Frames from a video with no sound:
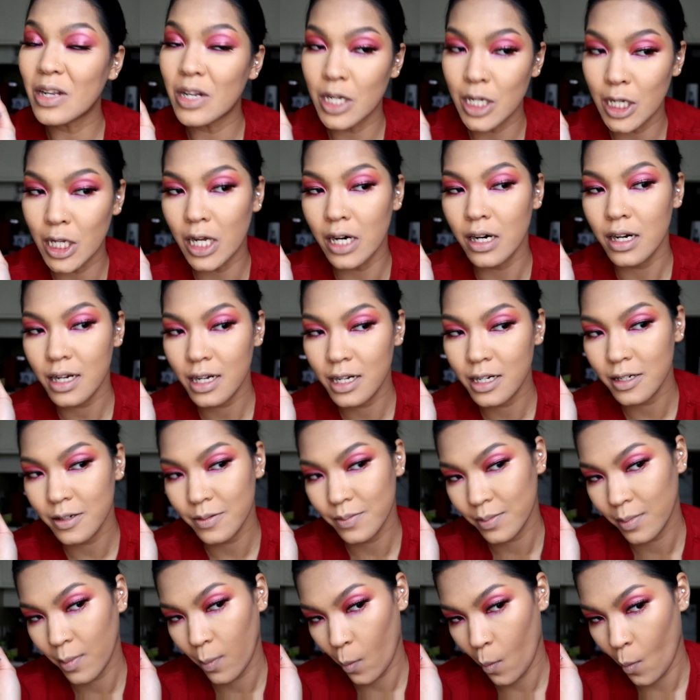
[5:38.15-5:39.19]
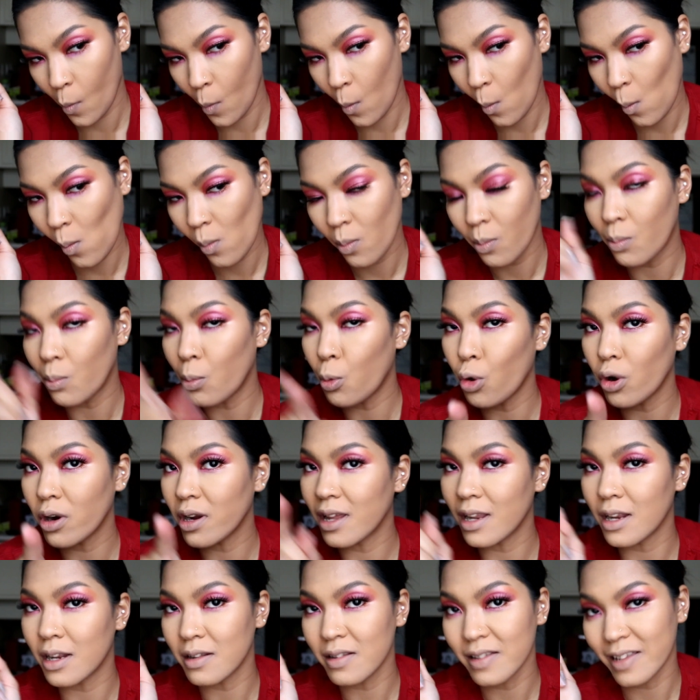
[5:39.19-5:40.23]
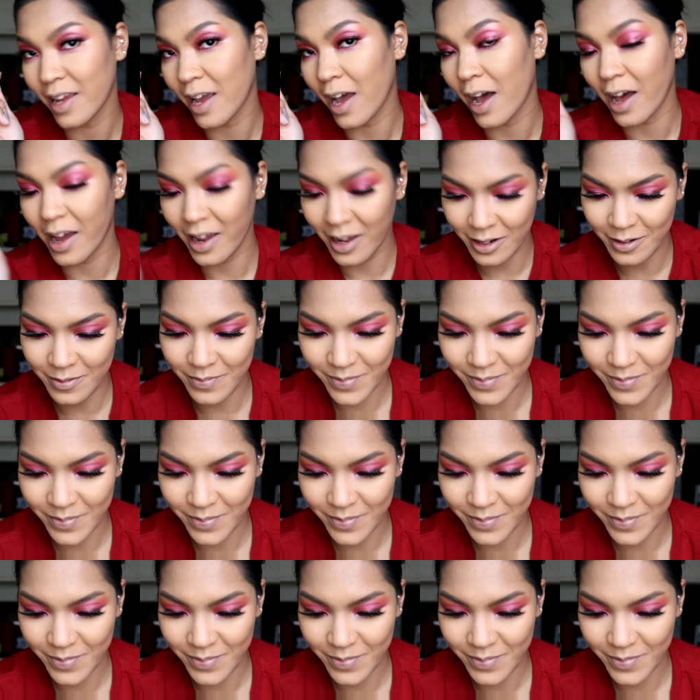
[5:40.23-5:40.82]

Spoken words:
look, more than the eye,